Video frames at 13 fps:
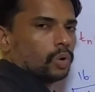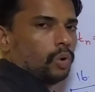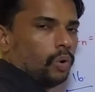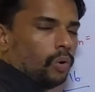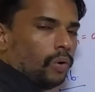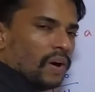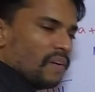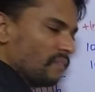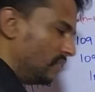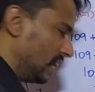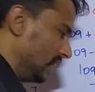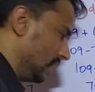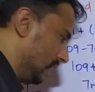So
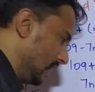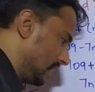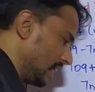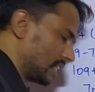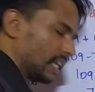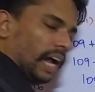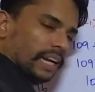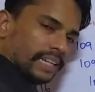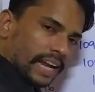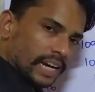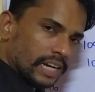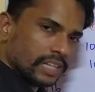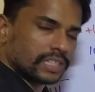when this is
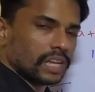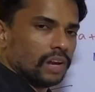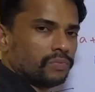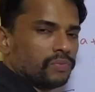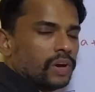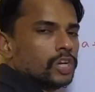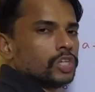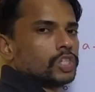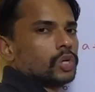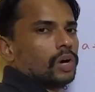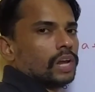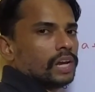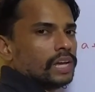attained itself,
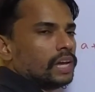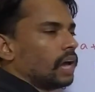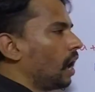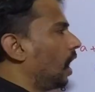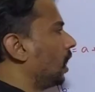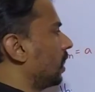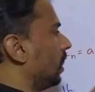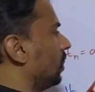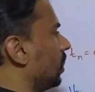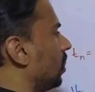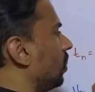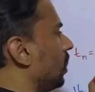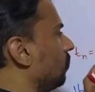surely our
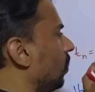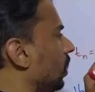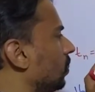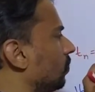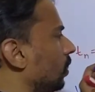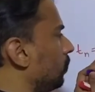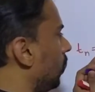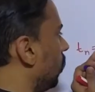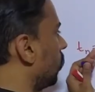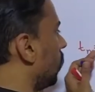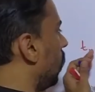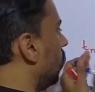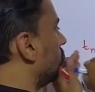n value will,
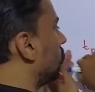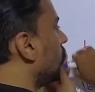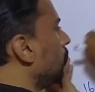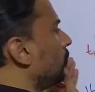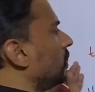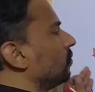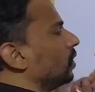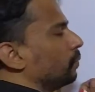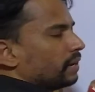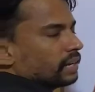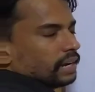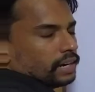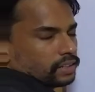our term n will
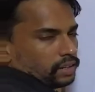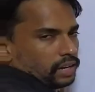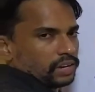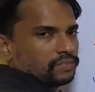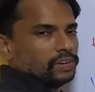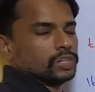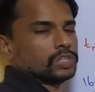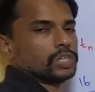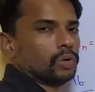be greater than or equal to